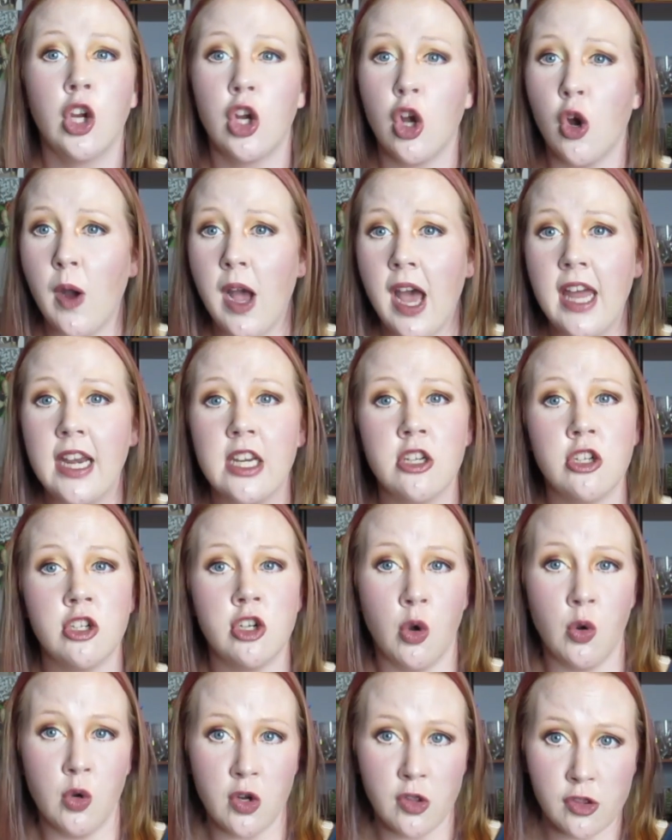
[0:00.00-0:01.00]
Go ahead and
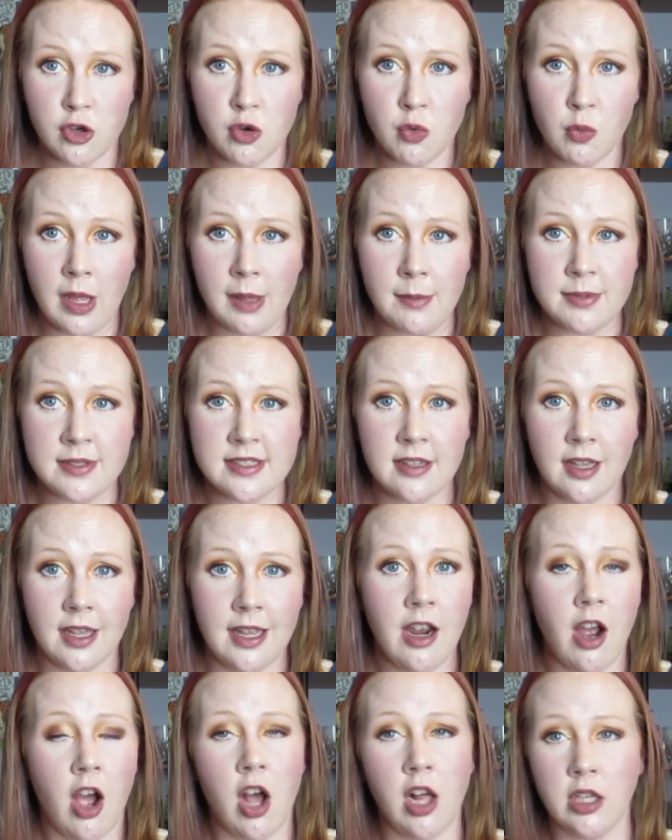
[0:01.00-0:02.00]
go to their
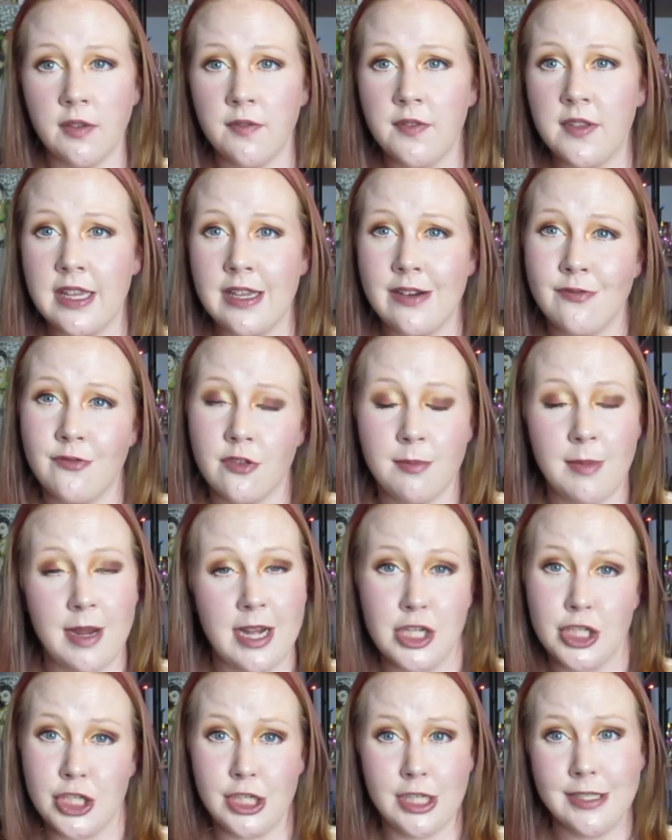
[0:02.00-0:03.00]
website. All of the
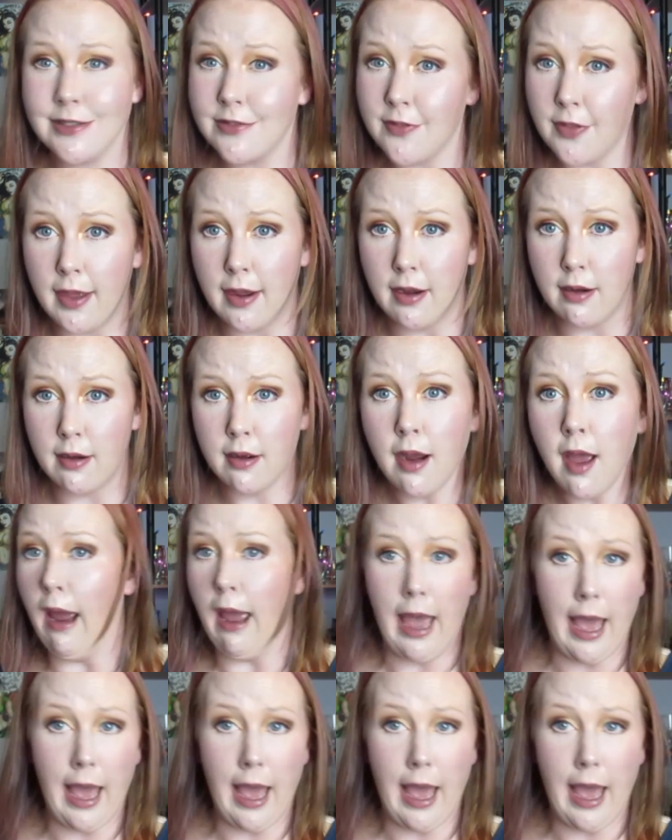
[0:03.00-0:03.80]
information is there.